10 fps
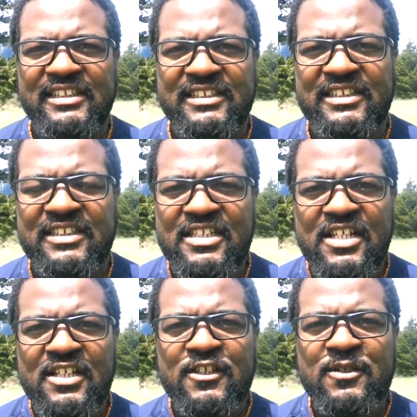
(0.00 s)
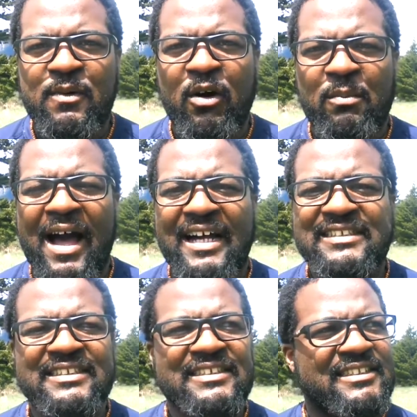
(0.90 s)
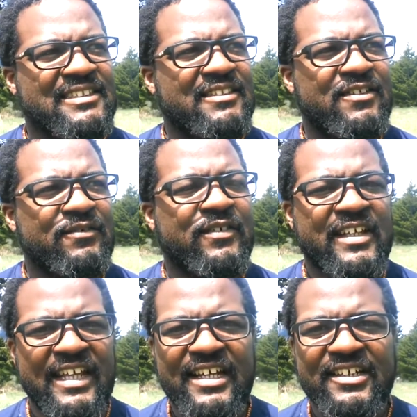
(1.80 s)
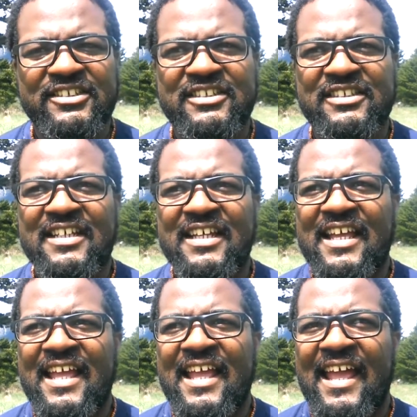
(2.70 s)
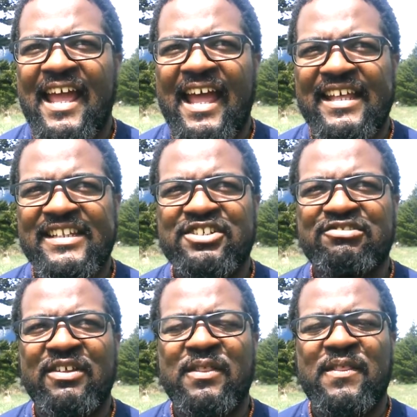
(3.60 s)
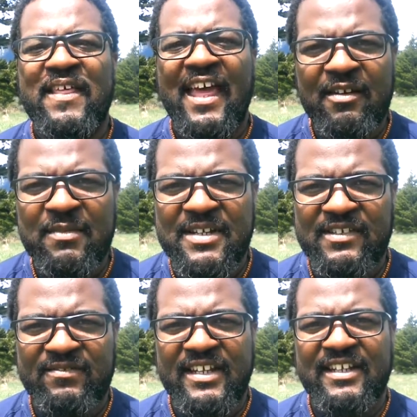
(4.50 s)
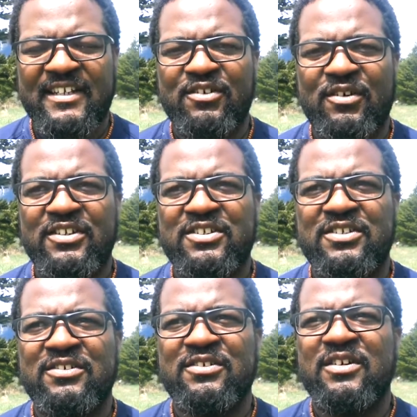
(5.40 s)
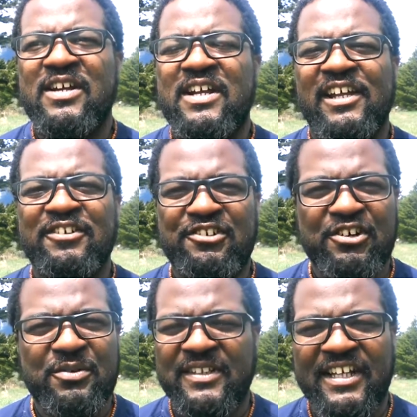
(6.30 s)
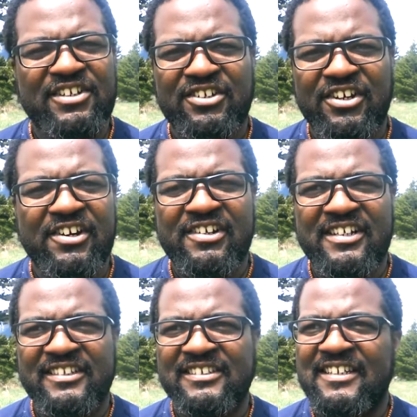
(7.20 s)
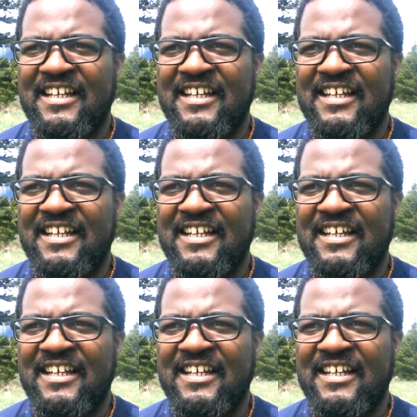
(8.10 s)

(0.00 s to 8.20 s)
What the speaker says: these small boxes for years, and the strength they must have needed in order to endure what they endured. And